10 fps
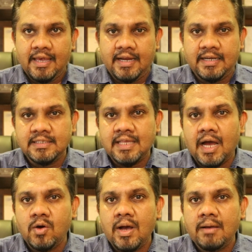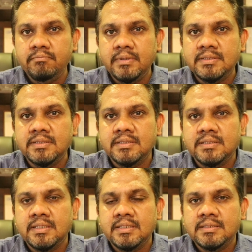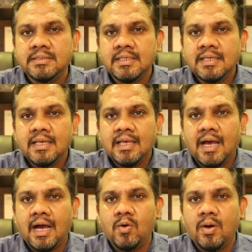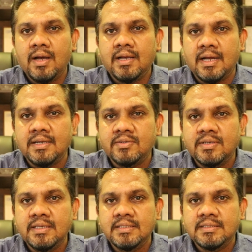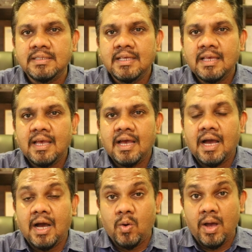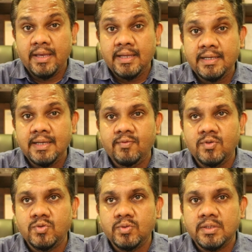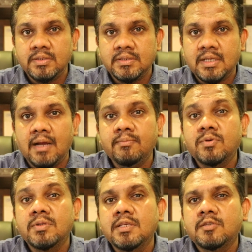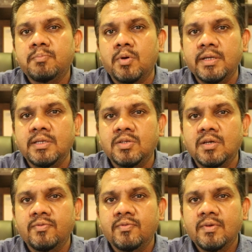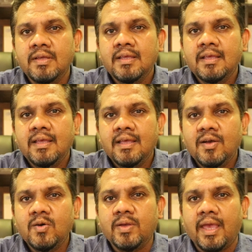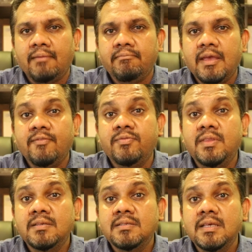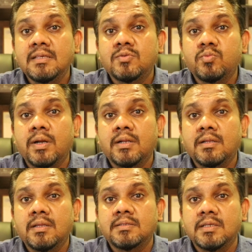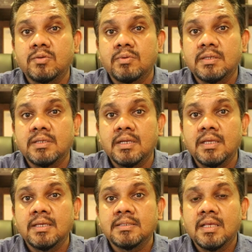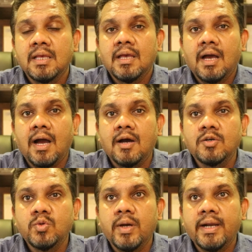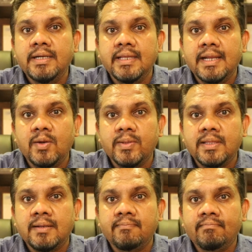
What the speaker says: It is how our businesses, how our countries, how our individuals come to this point of, okay, if this is what the situation is, how do I deal with it?